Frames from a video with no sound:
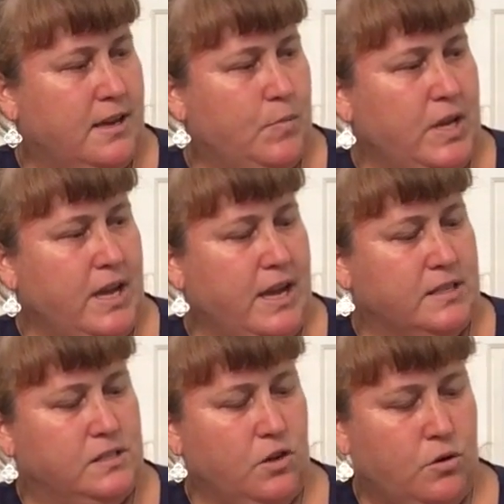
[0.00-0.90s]
but yeah,
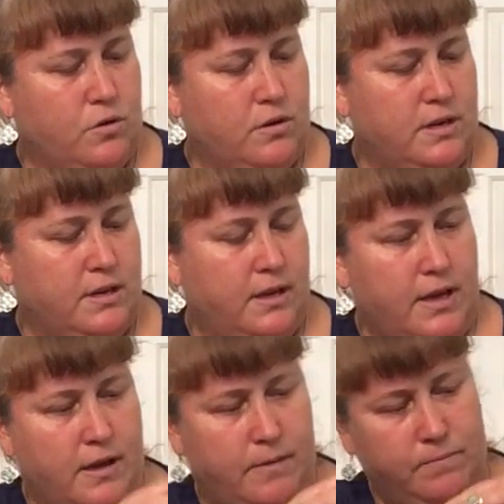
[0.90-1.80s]
so it,
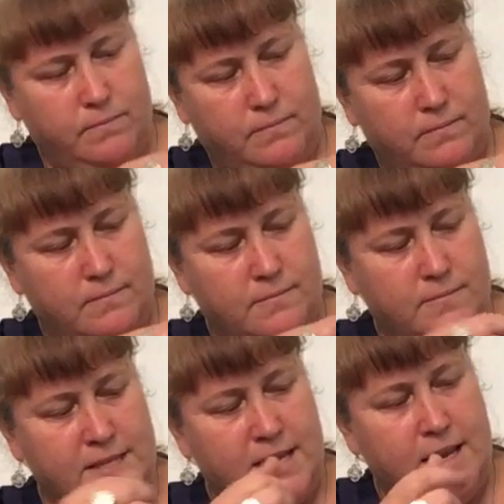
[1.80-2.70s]
yeah,
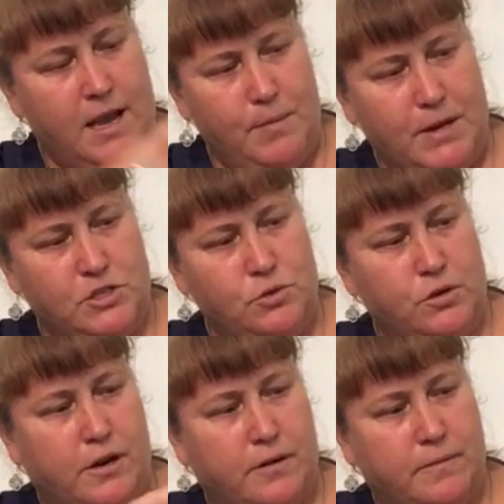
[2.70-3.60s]
I'm not
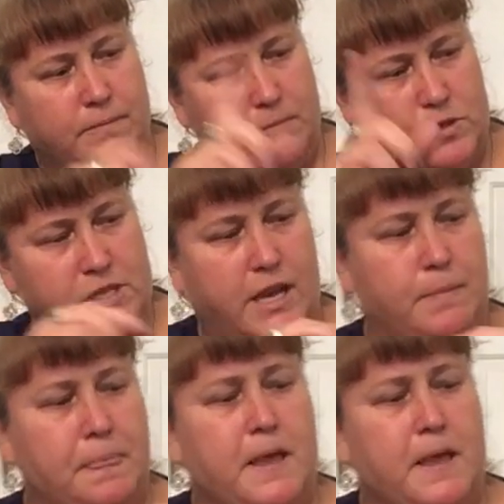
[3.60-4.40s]
sure. We'll see.